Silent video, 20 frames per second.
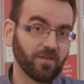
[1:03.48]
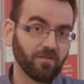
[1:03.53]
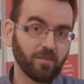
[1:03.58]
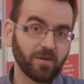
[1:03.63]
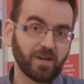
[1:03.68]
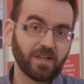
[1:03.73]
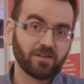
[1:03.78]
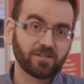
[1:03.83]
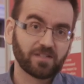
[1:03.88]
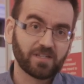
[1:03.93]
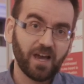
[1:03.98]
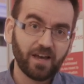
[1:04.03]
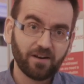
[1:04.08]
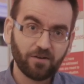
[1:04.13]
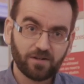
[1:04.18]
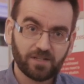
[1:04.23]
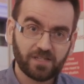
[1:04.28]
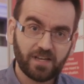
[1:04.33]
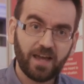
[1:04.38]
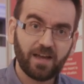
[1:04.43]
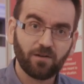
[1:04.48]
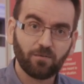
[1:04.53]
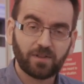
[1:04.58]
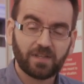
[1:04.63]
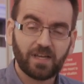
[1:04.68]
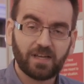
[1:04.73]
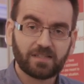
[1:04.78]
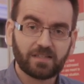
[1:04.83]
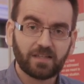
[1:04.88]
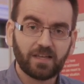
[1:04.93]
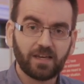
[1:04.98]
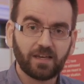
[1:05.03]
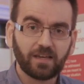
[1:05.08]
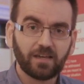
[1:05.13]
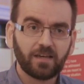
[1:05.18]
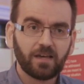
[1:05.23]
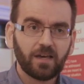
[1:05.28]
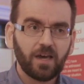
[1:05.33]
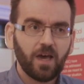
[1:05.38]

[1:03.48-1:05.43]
everybody else understand what that's like.